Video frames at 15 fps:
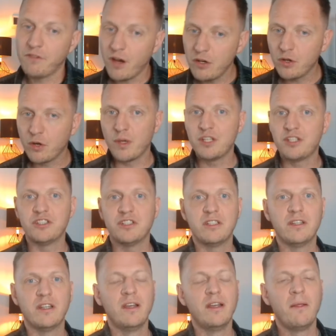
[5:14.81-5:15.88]
Final
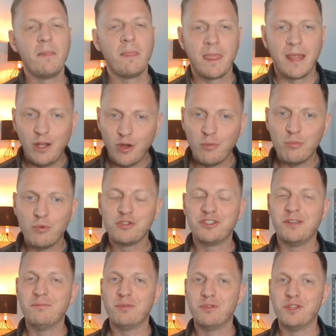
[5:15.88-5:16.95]
question, a lot more
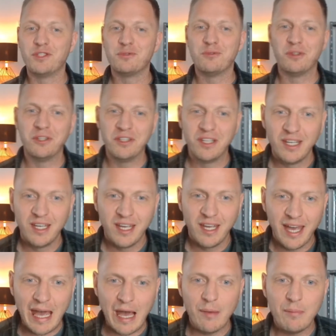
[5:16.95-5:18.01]
simple this one.
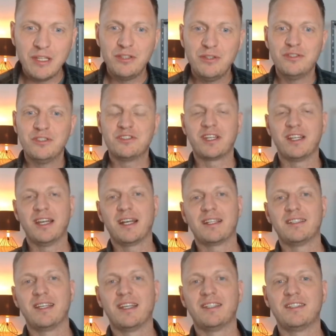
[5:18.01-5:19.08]
How many users can
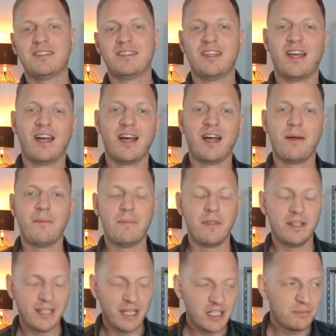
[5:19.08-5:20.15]
access
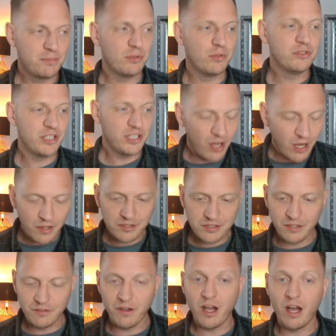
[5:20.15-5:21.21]
the dashboard? The
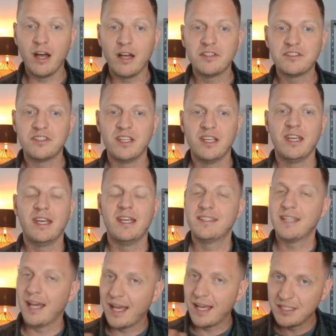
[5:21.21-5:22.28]
answer for us
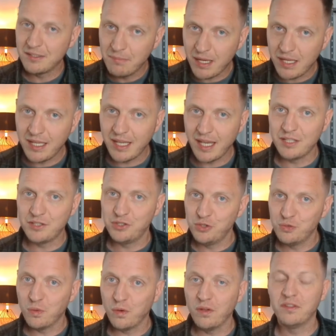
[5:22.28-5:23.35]
is that as many as
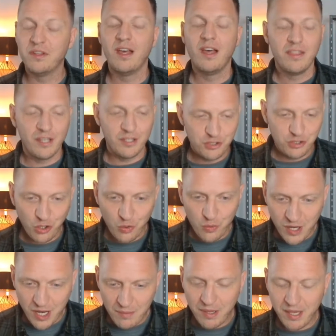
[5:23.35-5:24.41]
you want. There's no
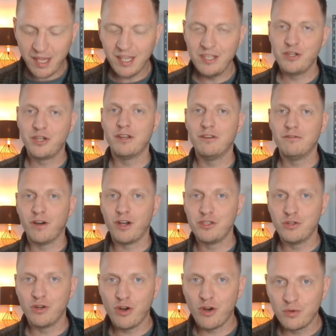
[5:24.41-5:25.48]
limit. You can invite
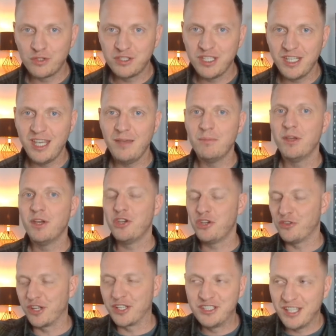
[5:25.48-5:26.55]
your whole team,
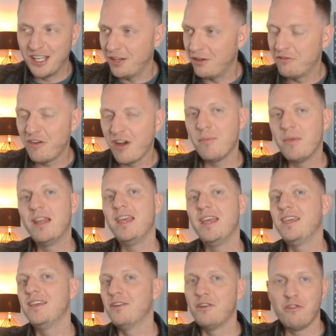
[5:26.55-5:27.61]
your extended
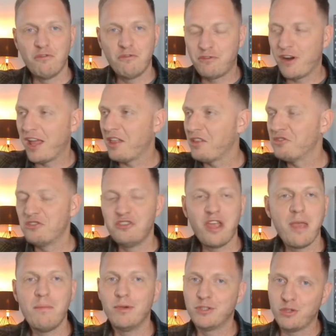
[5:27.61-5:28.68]
family, friends,
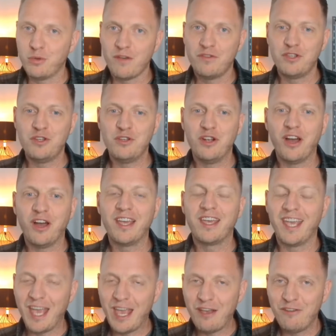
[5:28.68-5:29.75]
neighbors, whoever you
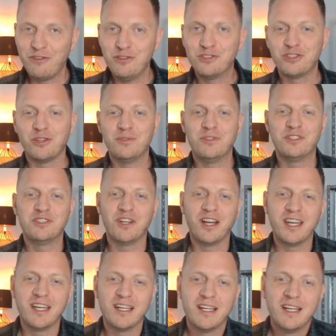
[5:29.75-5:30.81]
like, if you so
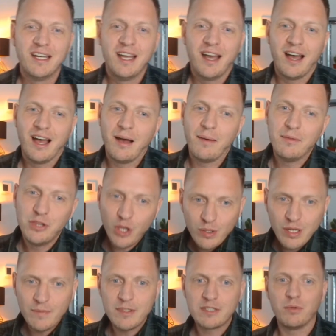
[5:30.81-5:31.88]
desire.
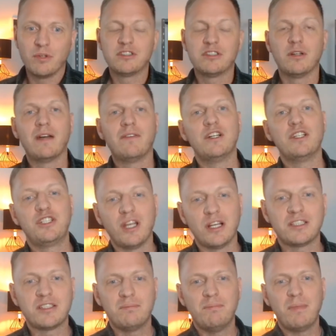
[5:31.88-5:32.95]
No limits whatsoever.
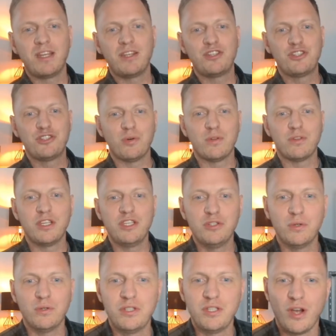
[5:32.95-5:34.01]
Just make sure that
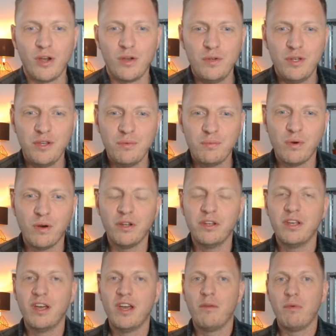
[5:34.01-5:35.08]
you're the only
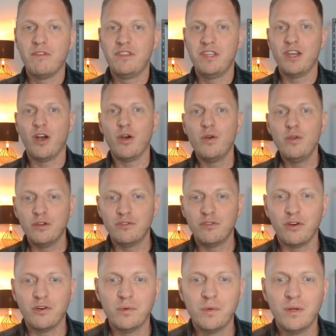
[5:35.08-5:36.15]
one with the owner
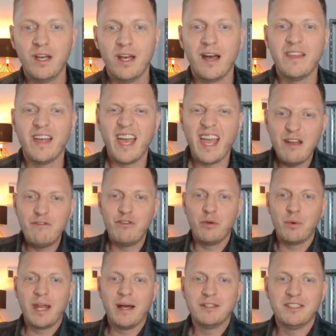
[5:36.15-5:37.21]
role and that
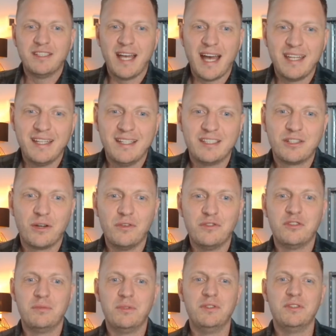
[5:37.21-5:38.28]
everyone else is added as
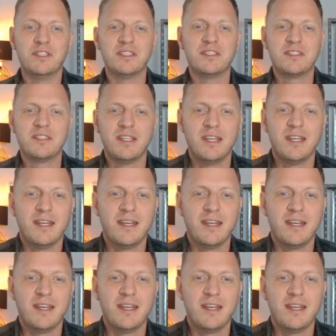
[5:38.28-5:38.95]
contributors,